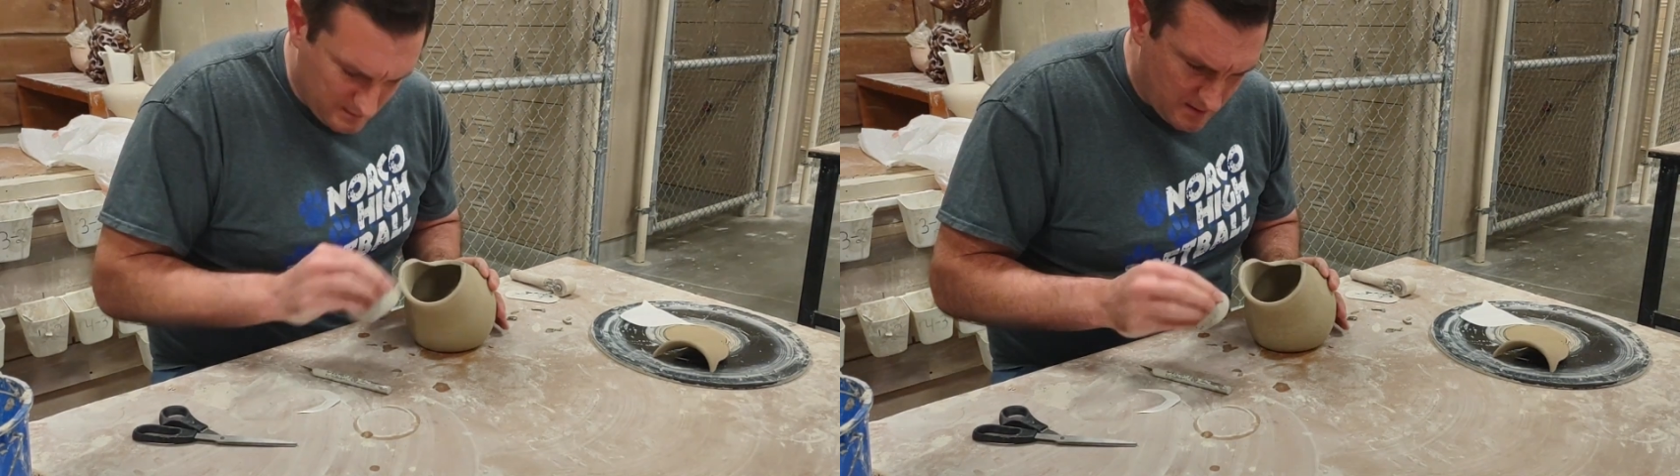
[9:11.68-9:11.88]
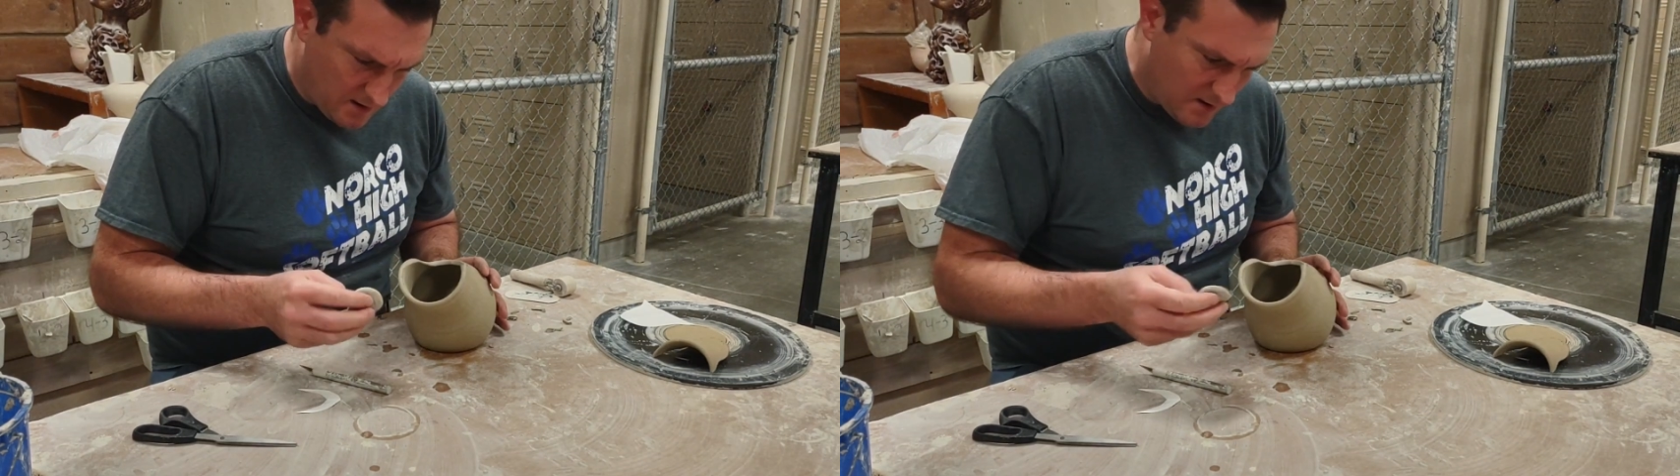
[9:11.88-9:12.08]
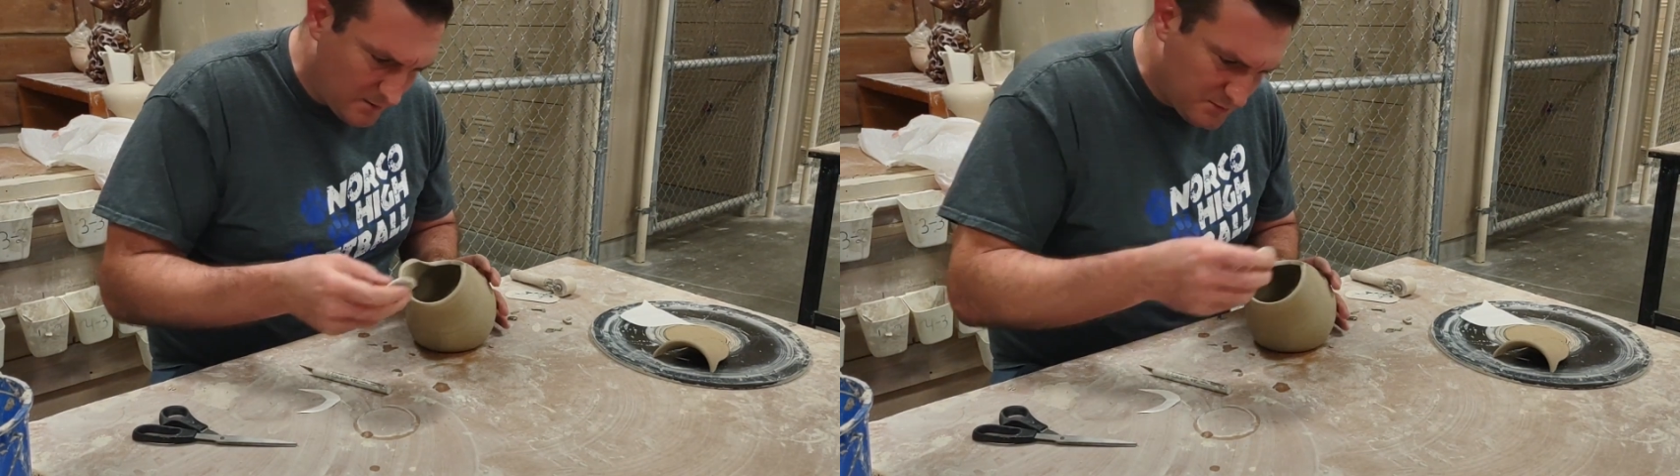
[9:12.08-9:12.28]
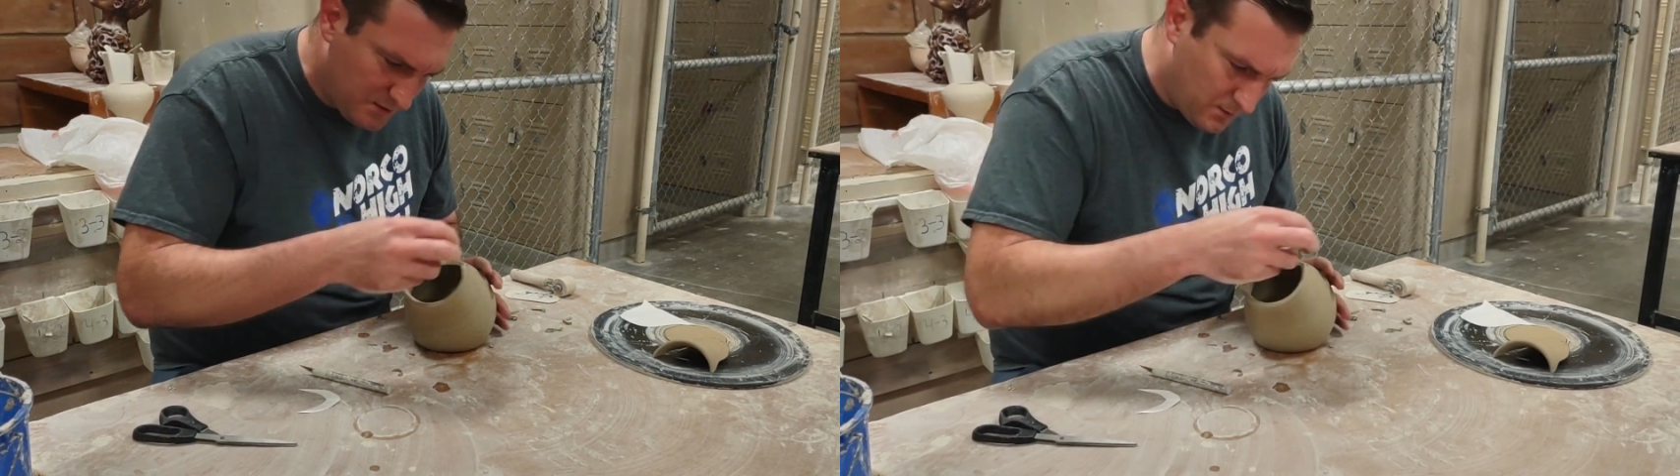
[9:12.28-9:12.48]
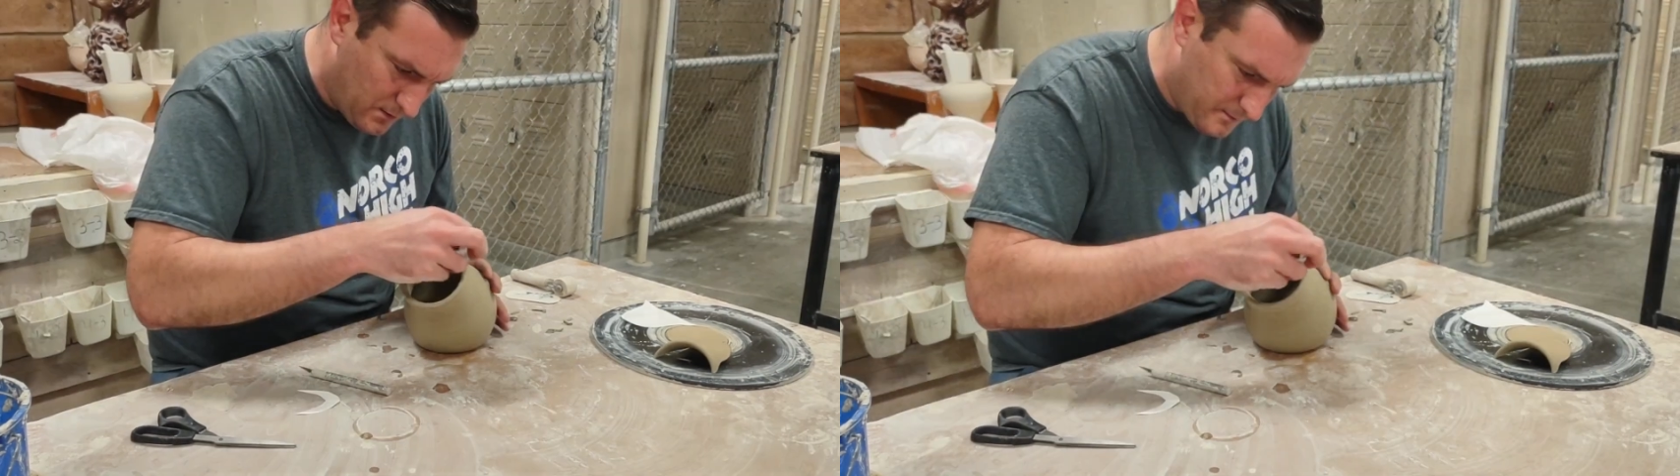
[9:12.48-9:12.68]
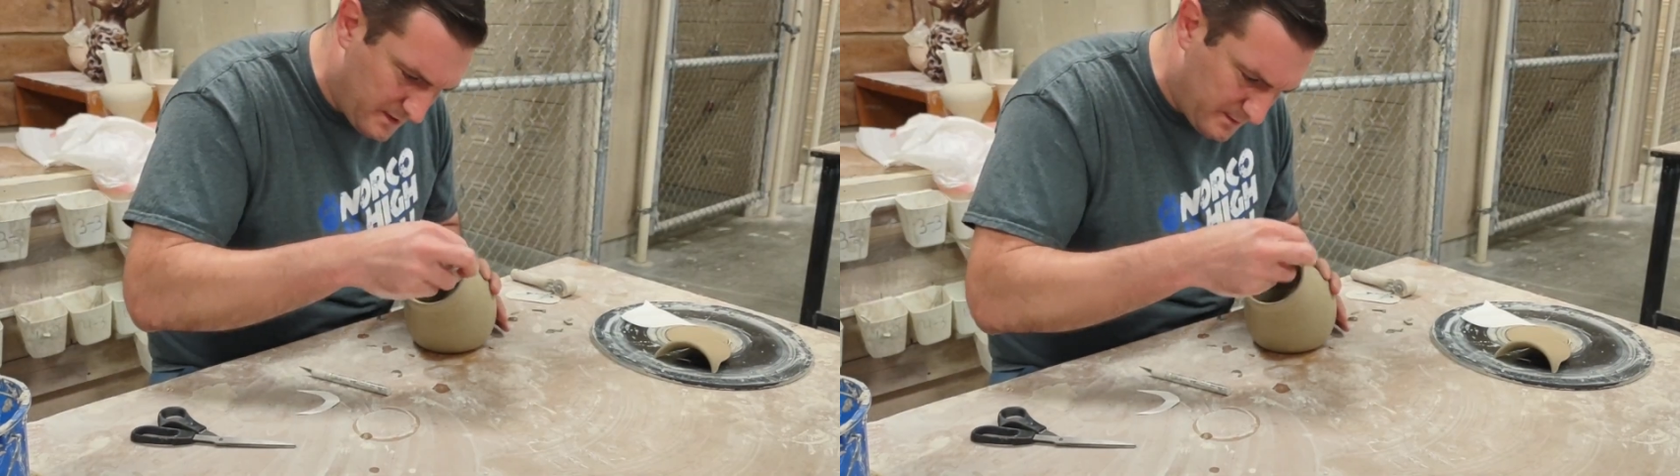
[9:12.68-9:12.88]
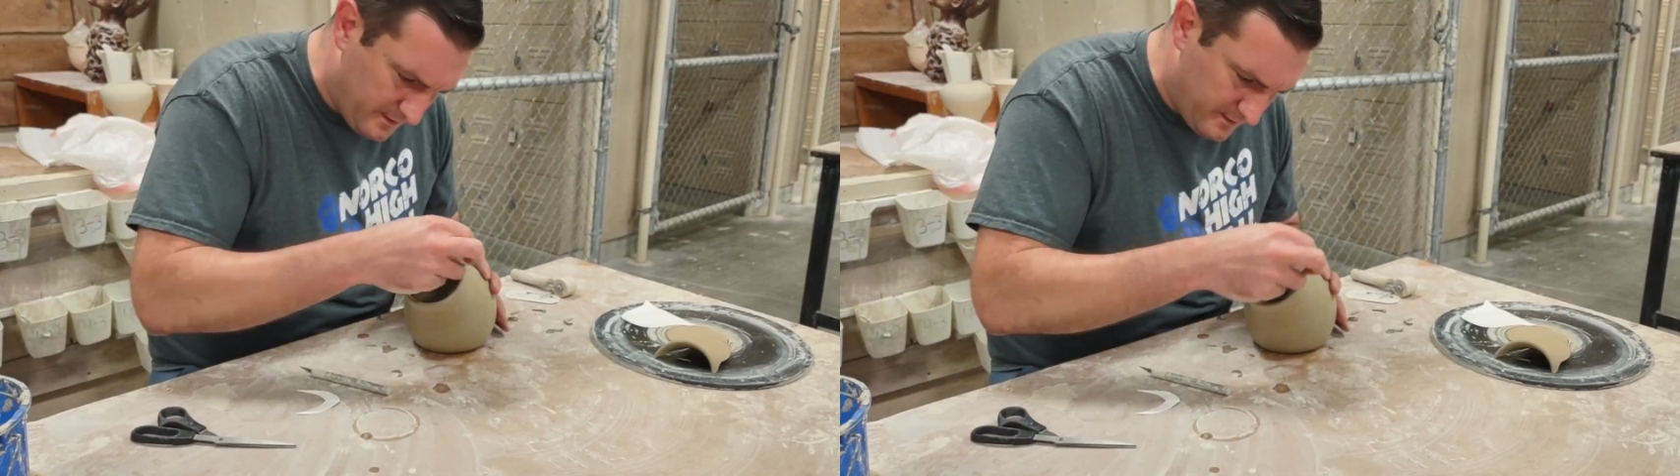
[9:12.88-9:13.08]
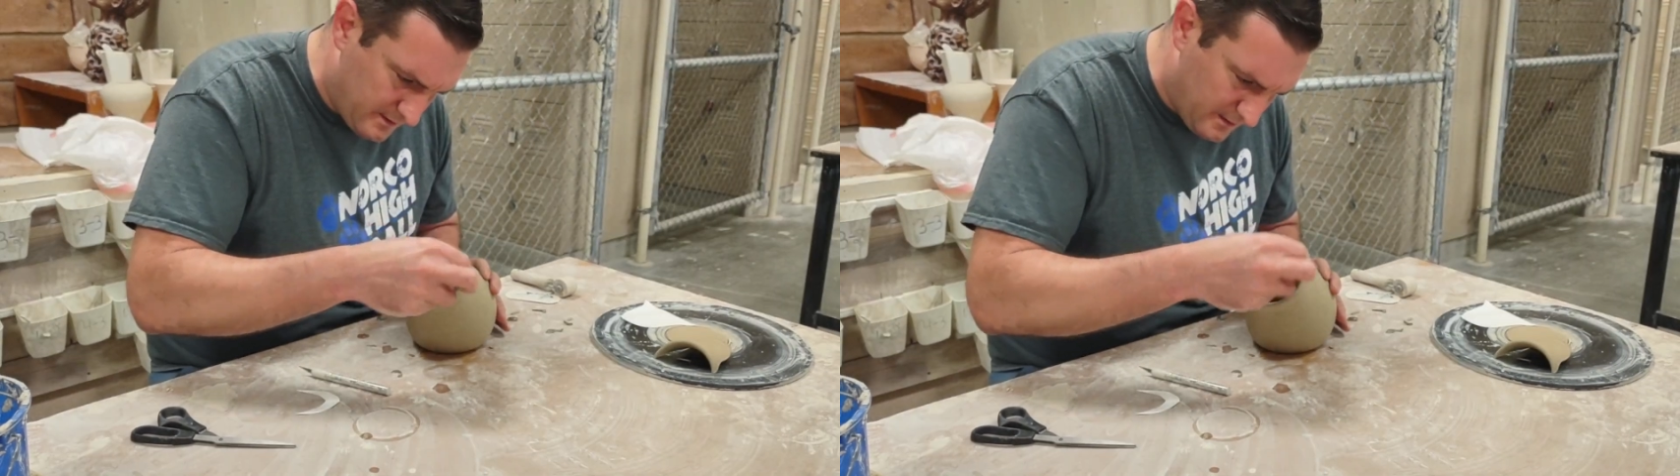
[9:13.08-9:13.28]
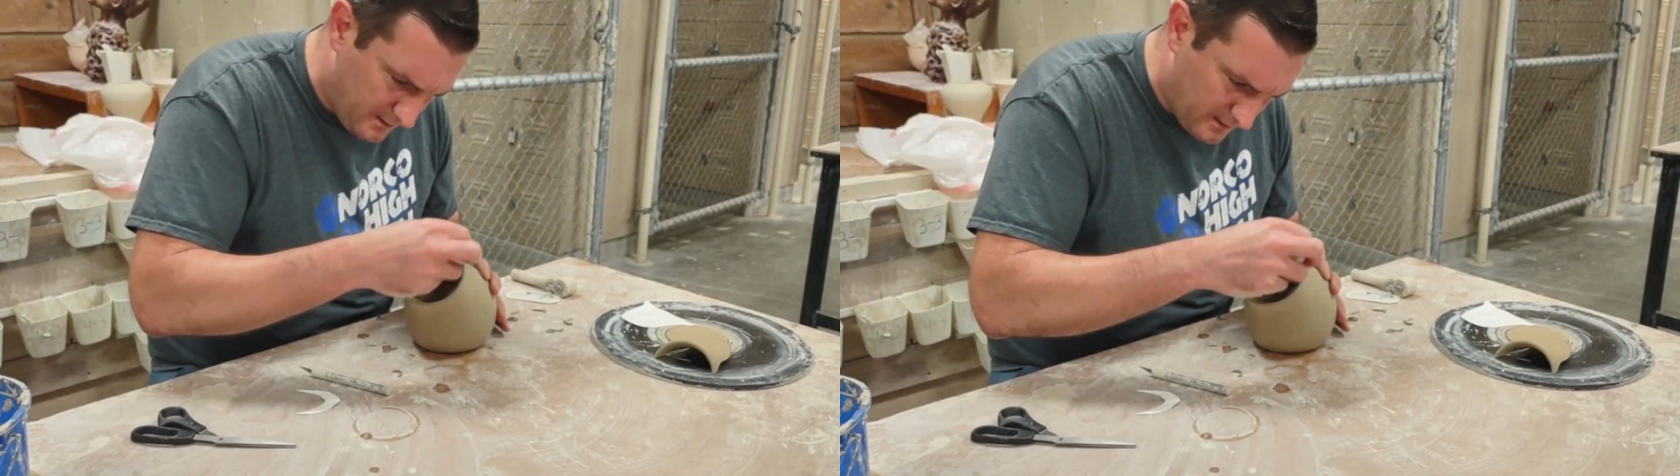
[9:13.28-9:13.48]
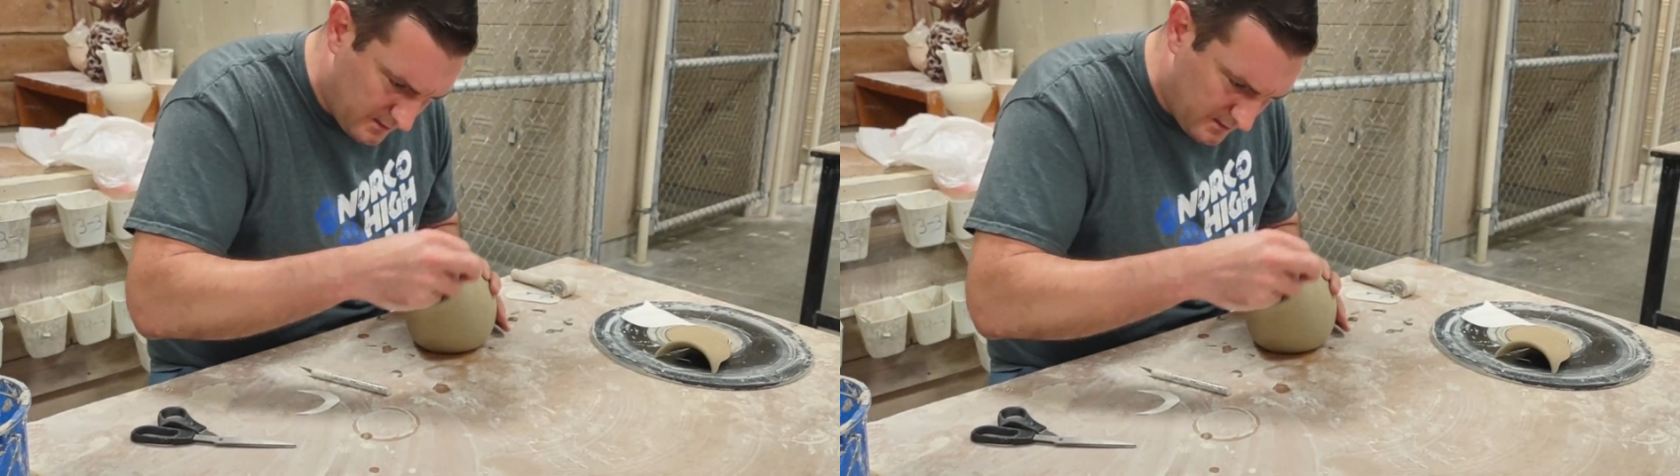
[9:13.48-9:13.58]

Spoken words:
comps, or maybe even on